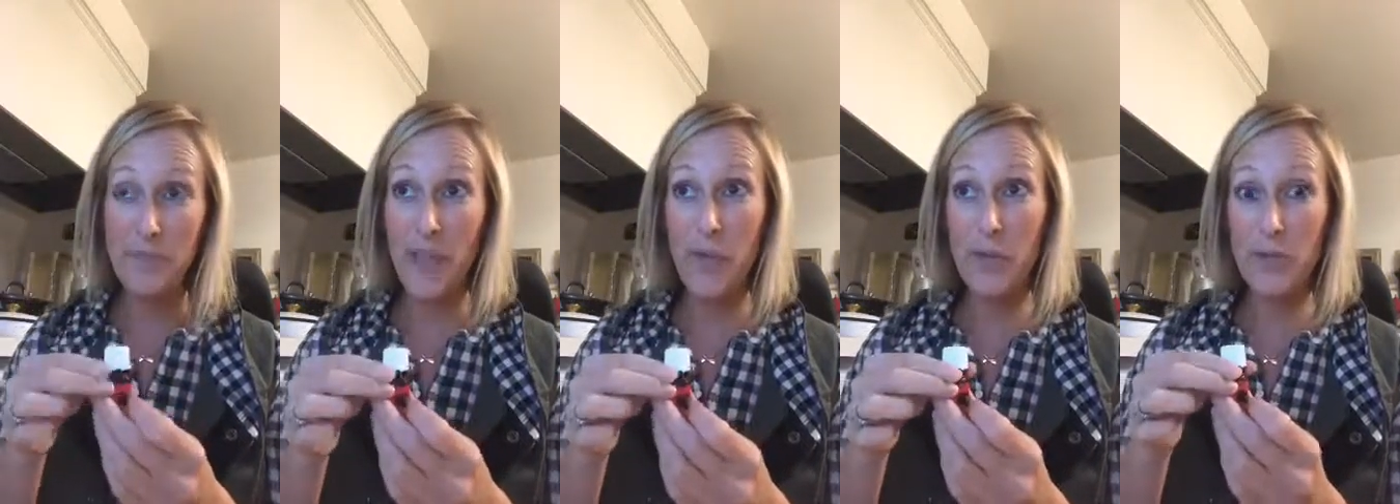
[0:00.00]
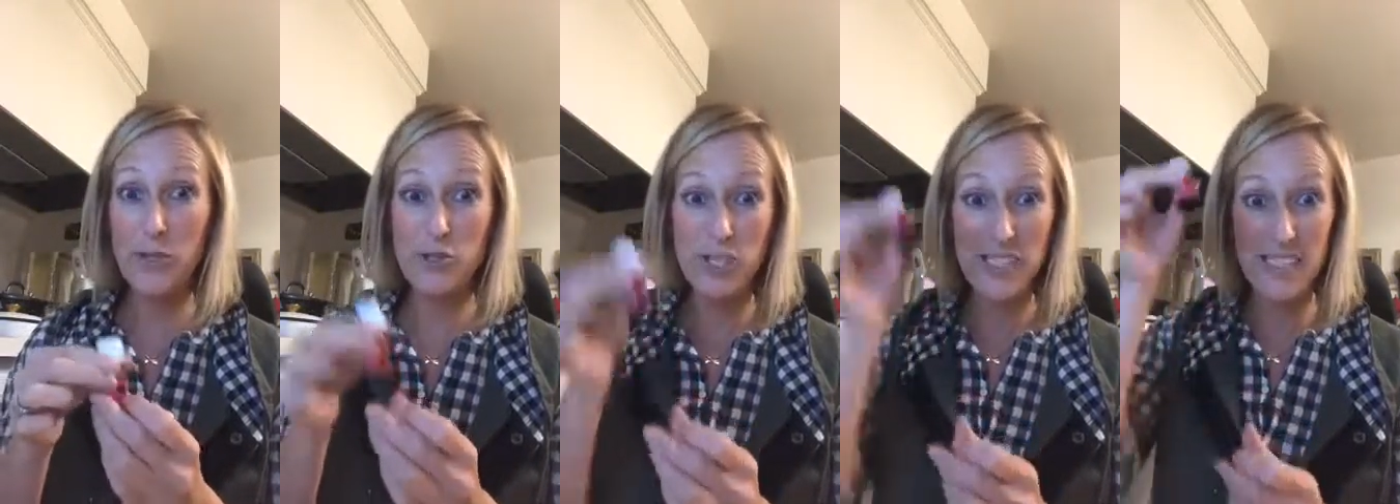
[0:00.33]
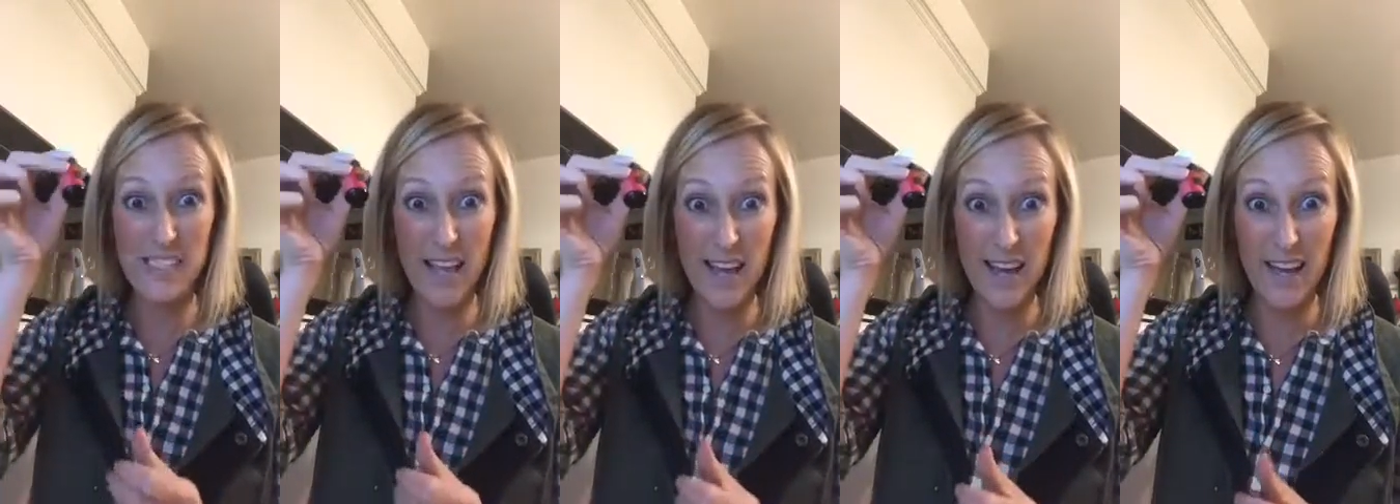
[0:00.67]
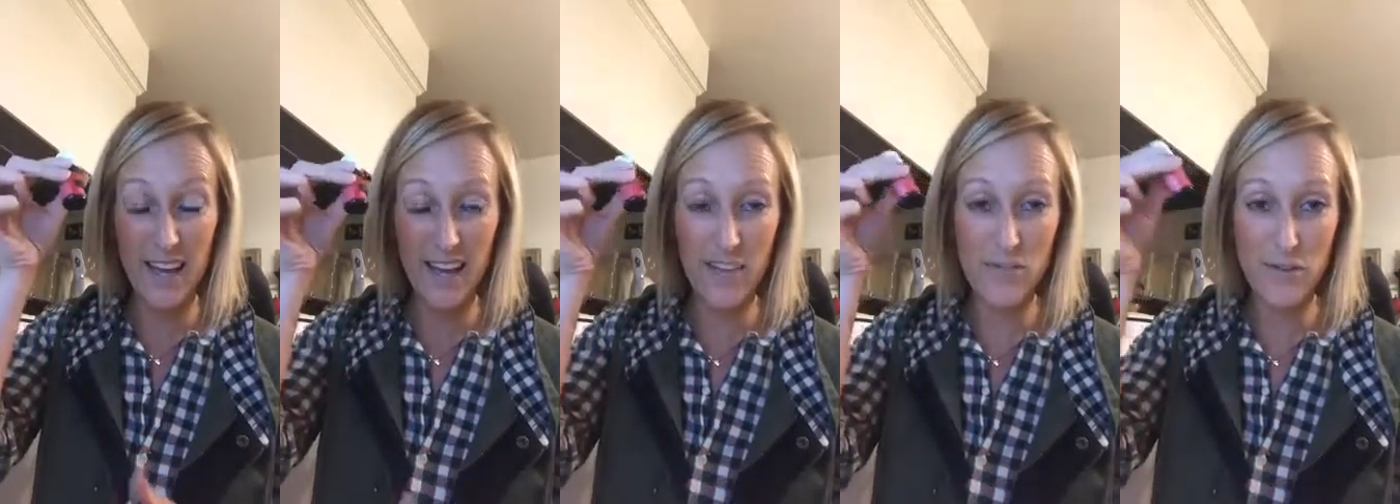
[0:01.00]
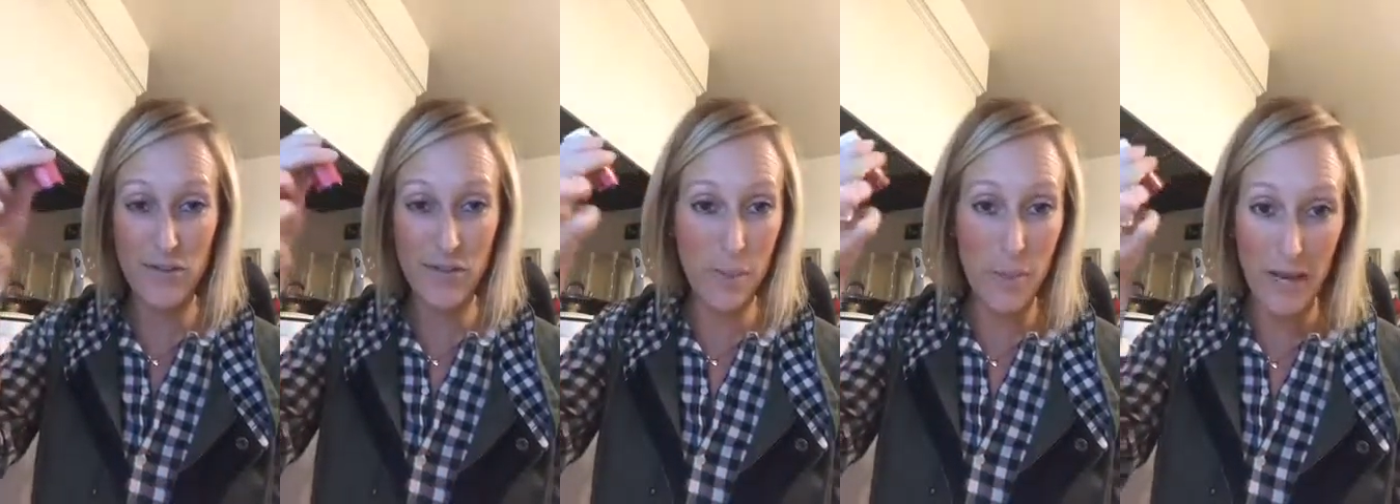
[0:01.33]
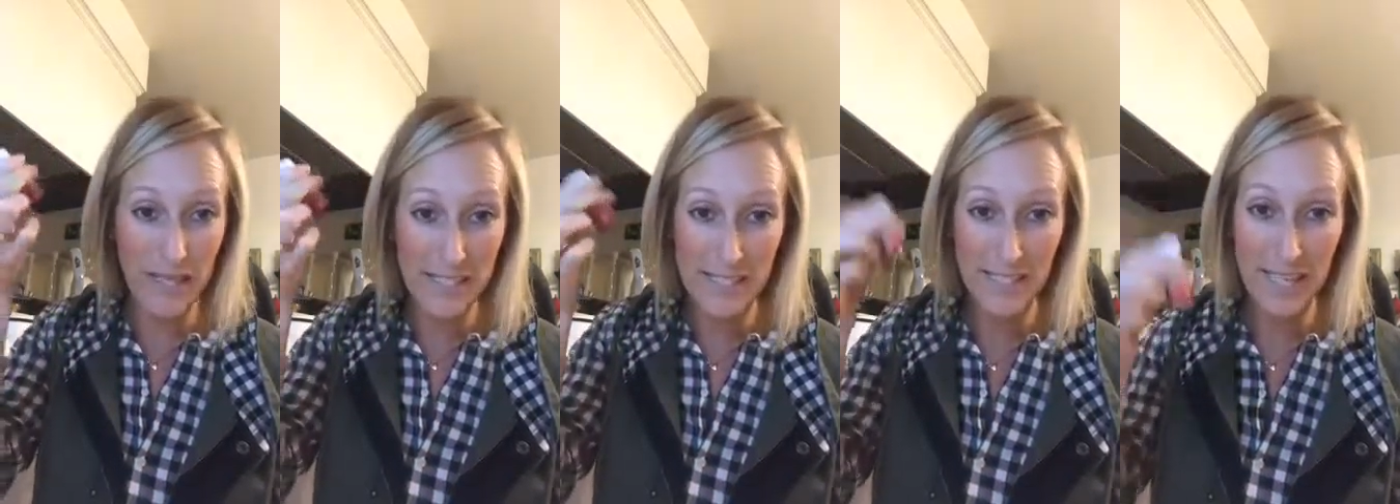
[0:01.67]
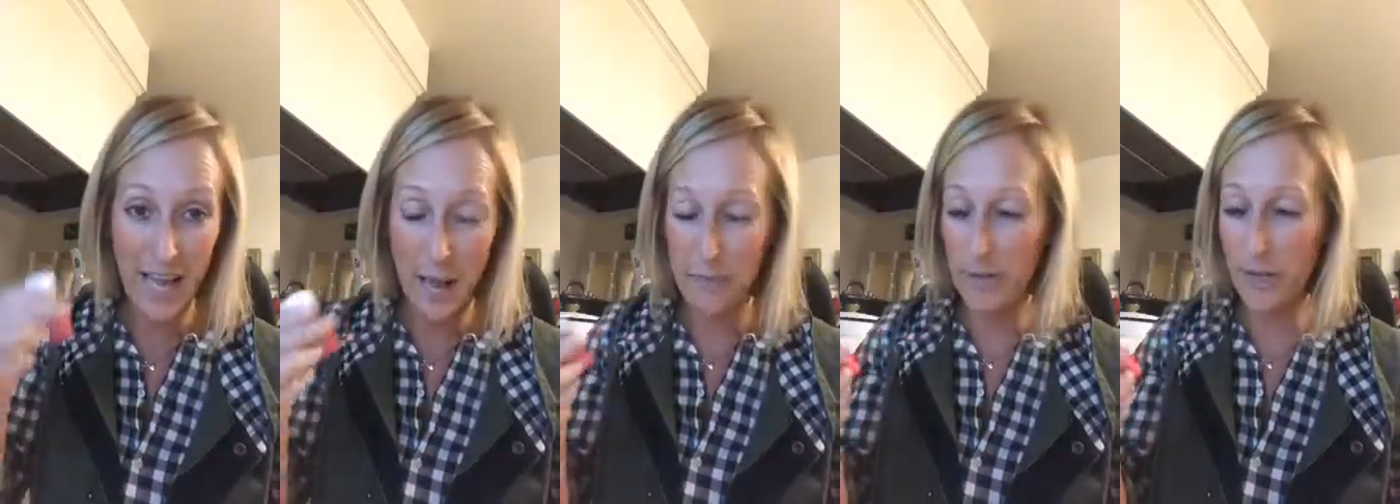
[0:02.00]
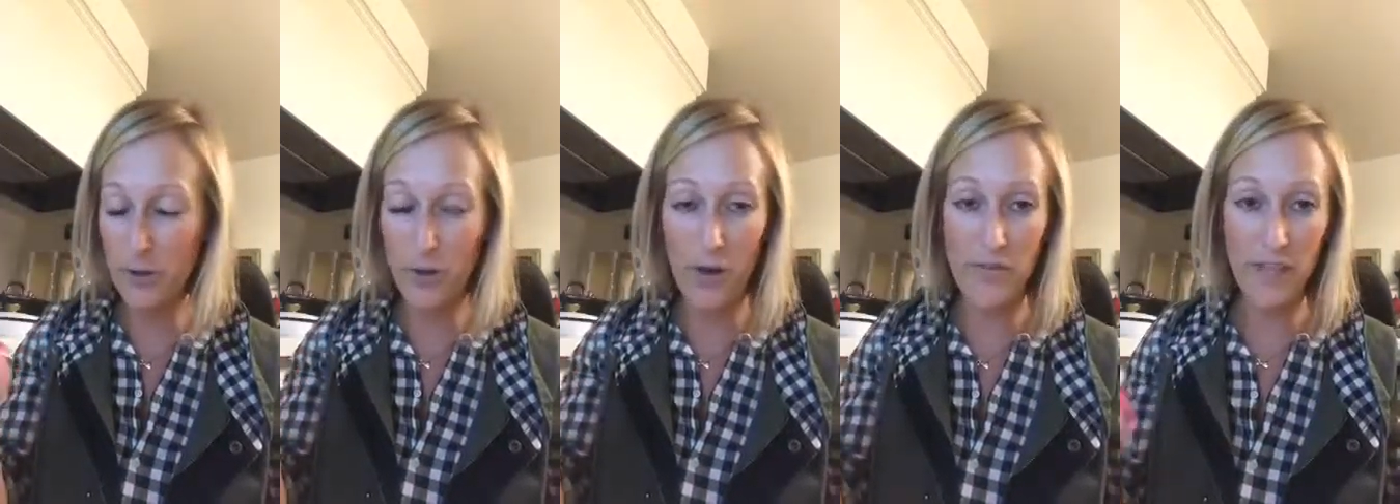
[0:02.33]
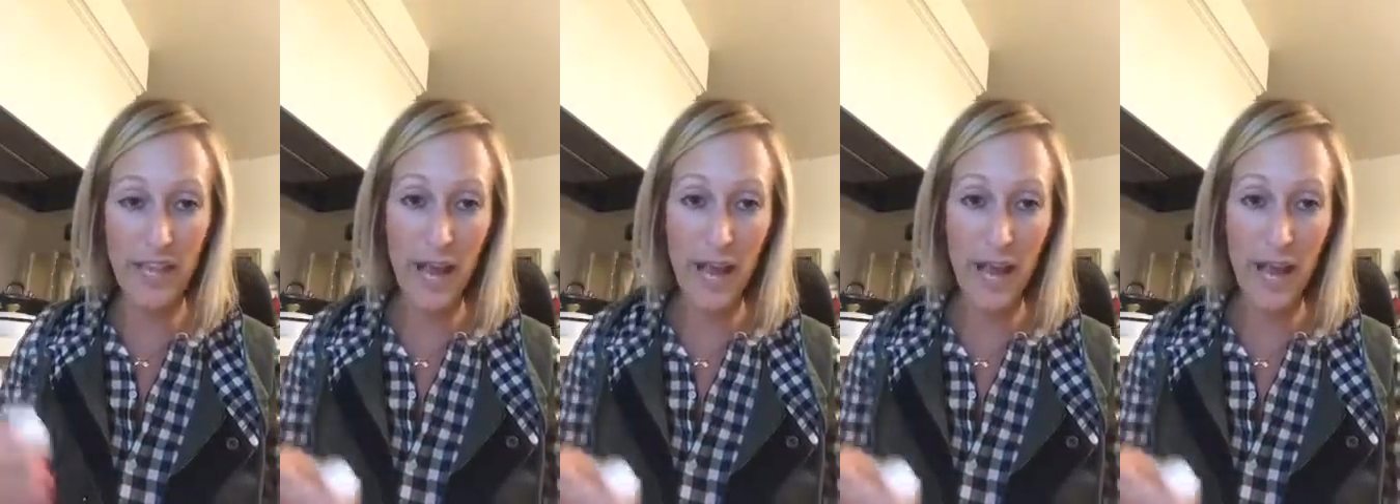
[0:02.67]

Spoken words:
and then just set it in the medicine cabinet or on the